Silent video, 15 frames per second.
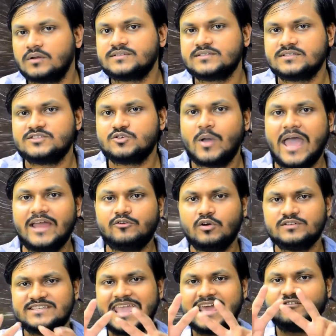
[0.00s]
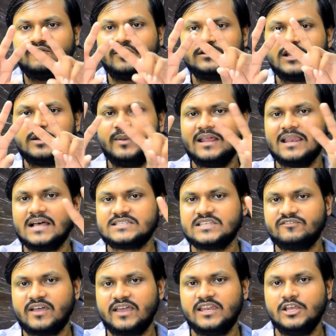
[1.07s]
So hadrons can further be
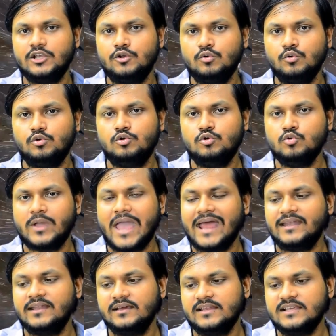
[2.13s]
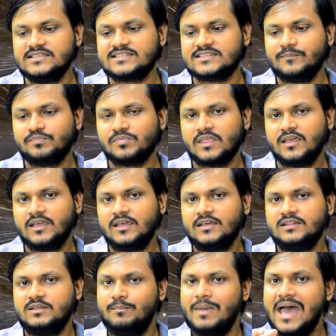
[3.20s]
classified into 2 categories,
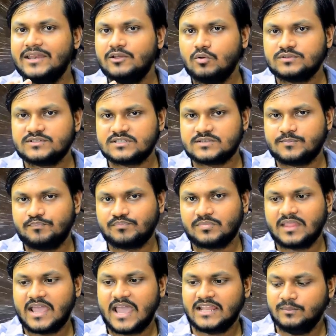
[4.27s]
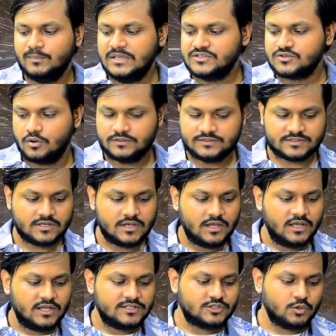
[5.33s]
the baryons and the mesons.
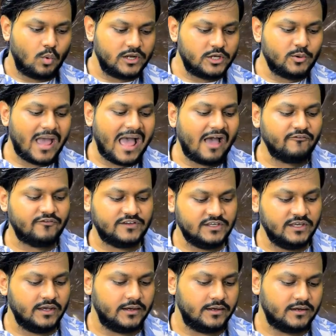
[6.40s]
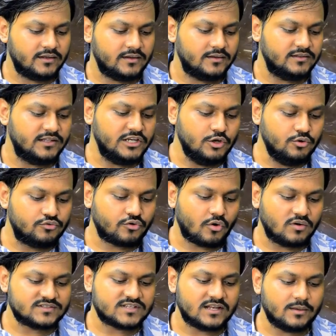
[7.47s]
So what you have here, the
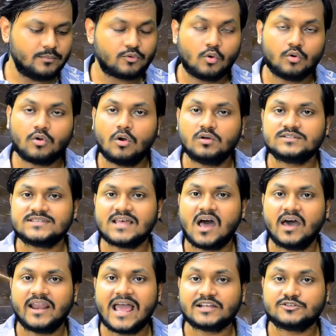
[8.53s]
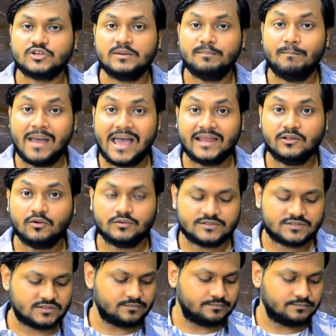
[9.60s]
neutrons and the protons are actually baryons,